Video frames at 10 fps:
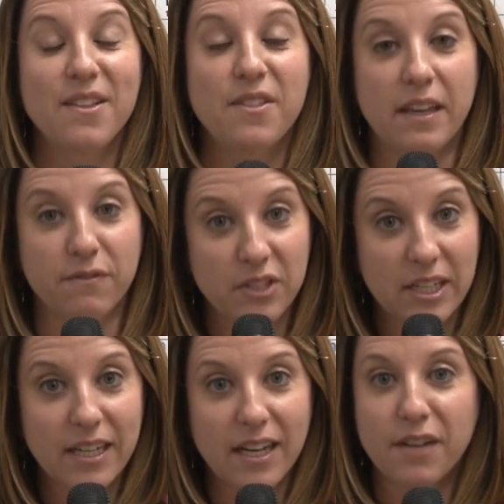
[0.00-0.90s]

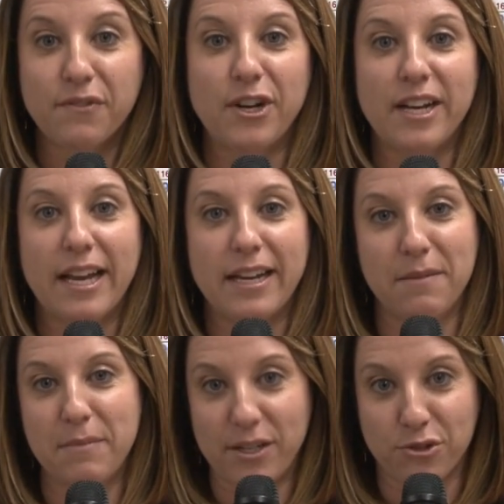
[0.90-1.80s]
Thankfully, I have not had any
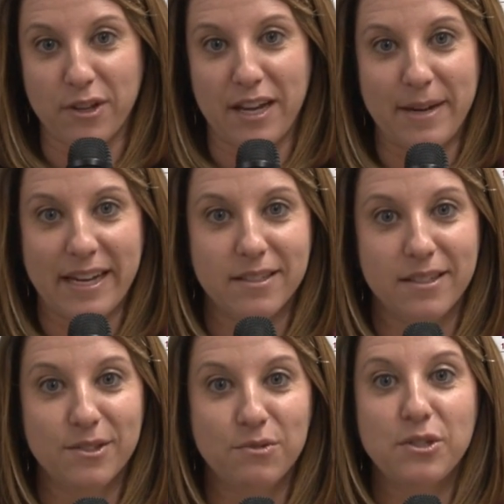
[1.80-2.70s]
major lab
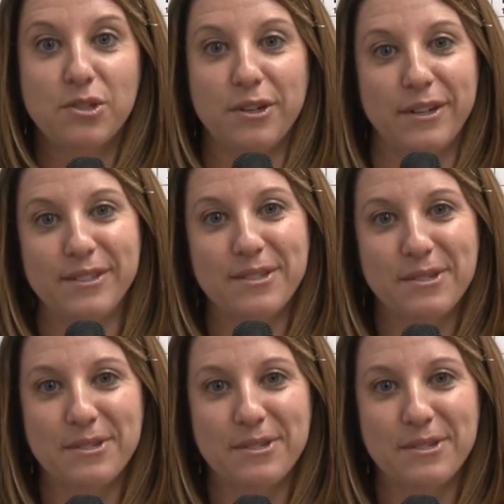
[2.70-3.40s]
accidents with students.